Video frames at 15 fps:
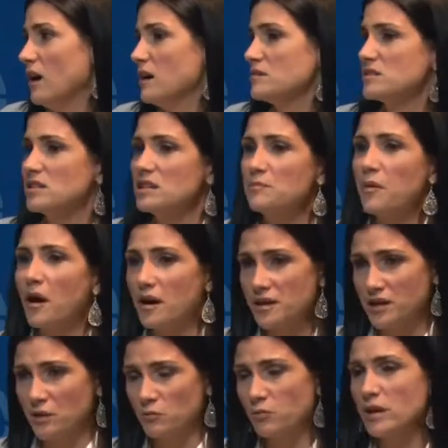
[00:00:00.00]
Tea
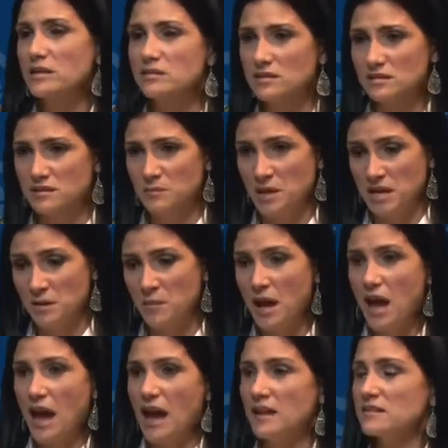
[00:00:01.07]
Party or racist meme
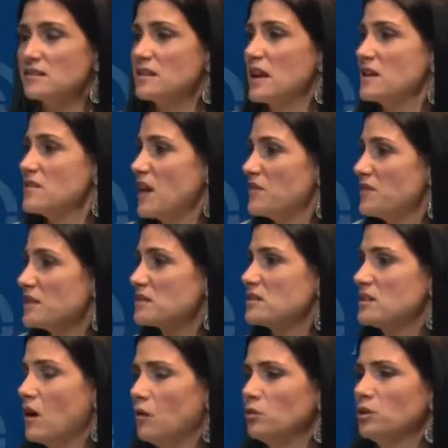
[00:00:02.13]
and say that this
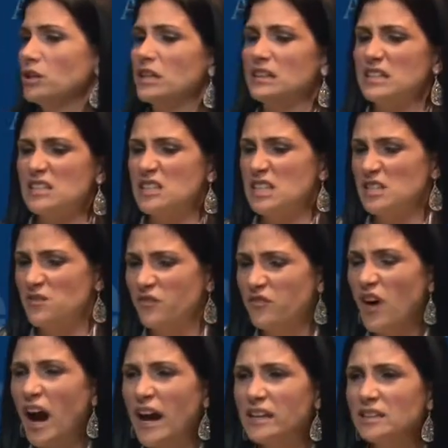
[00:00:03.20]
and look at these
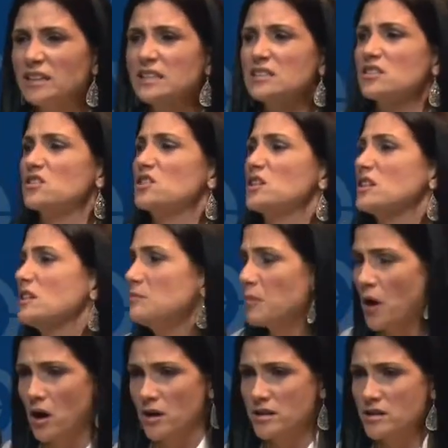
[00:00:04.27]
violent Tea
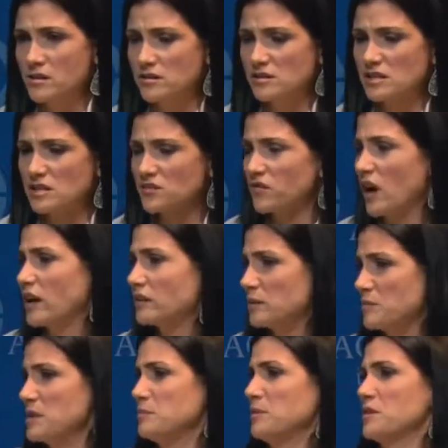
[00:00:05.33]
Partiers, these
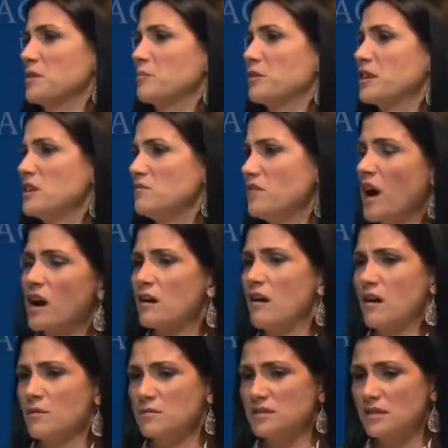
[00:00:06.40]
violent people that are bringing
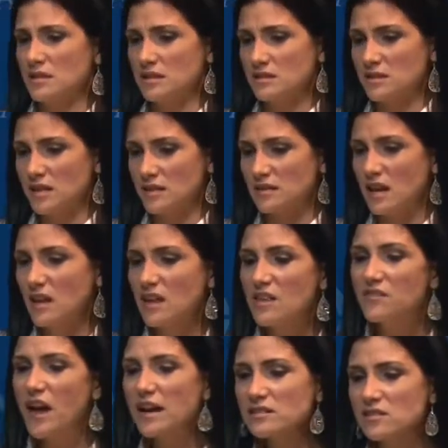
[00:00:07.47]
firearms to these things.
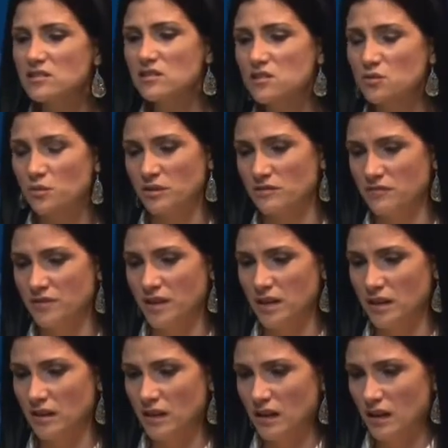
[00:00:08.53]
That's the sort of
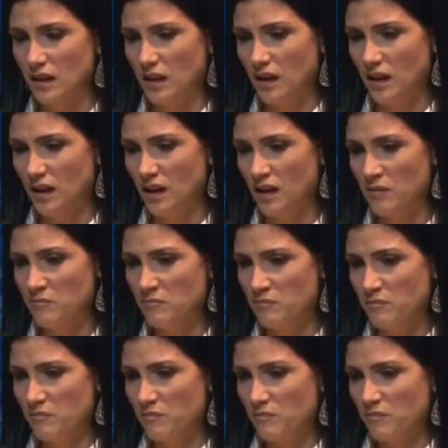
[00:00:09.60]
thing.
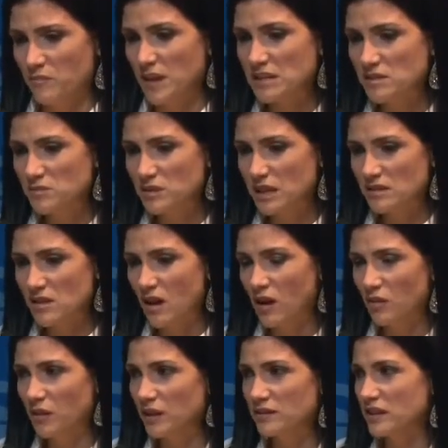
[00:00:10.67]
That's
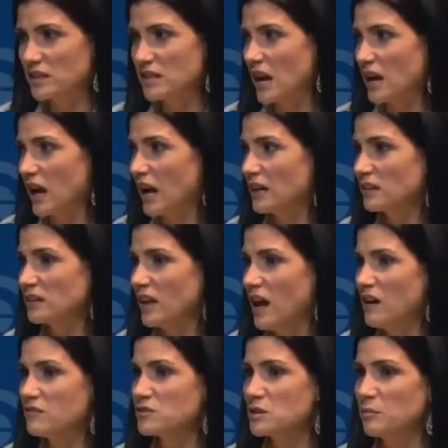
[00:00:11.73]
all that I
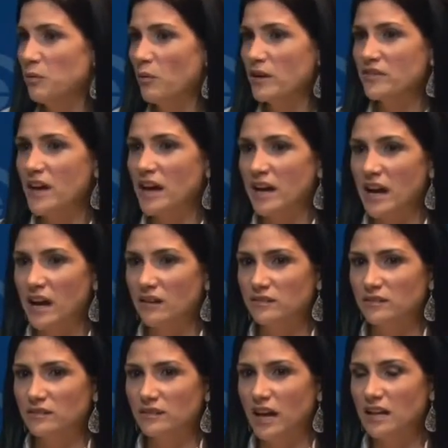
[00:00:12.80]
love to point that out.
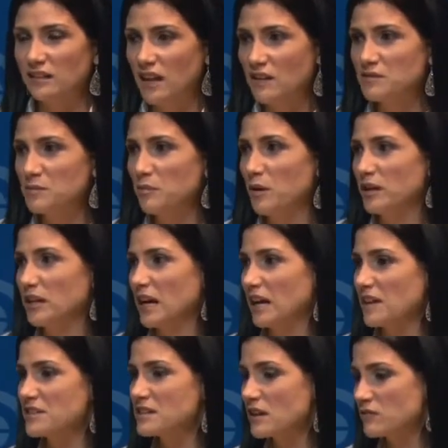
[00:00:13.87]
I love to point it out.
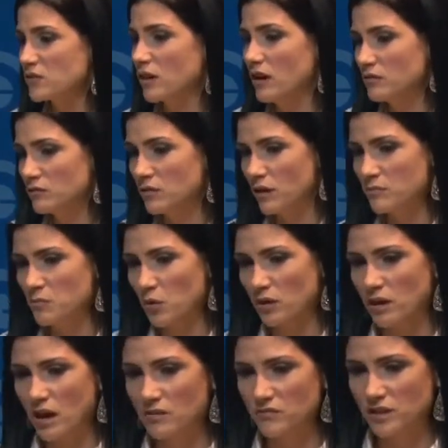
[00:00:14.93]
I think I've grown more
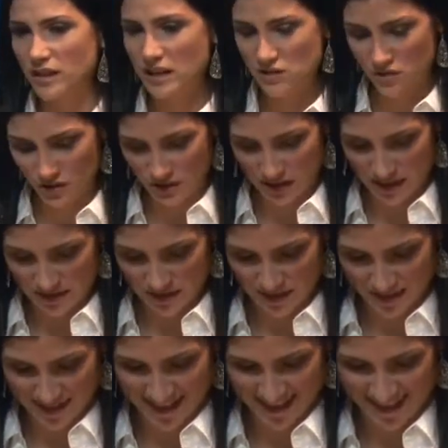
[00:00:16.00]
confrontational as
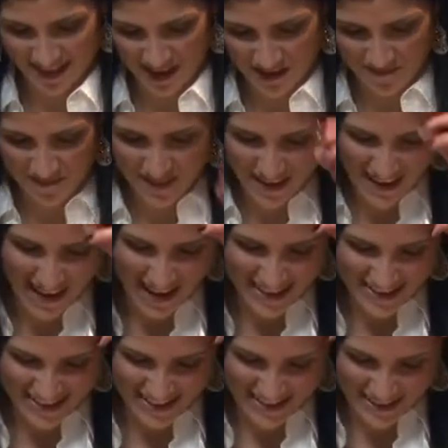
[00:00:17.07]
this
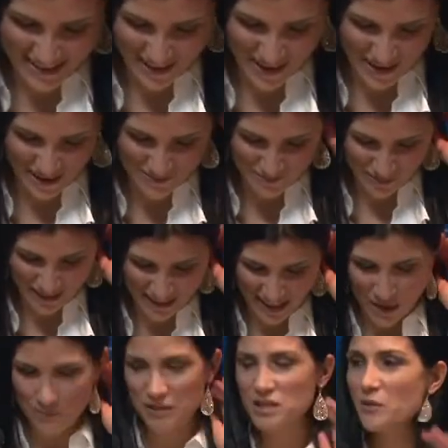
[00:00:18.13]
is all played
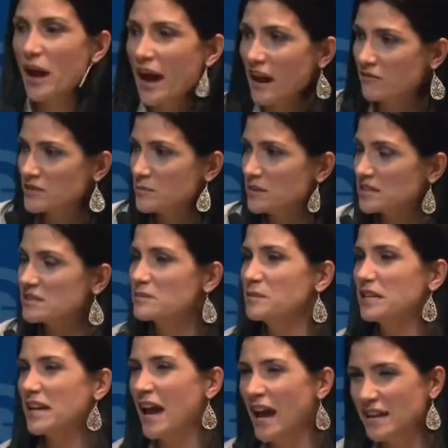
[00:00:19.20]
out. But you have to be.
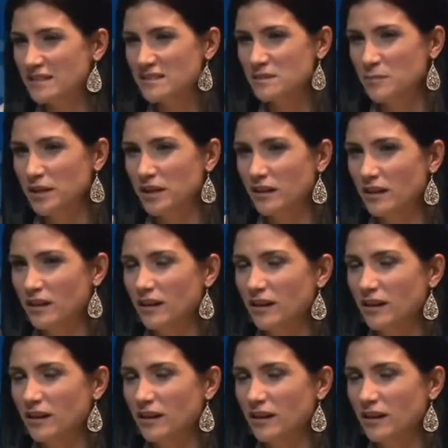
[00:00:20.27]
Somebody has to be.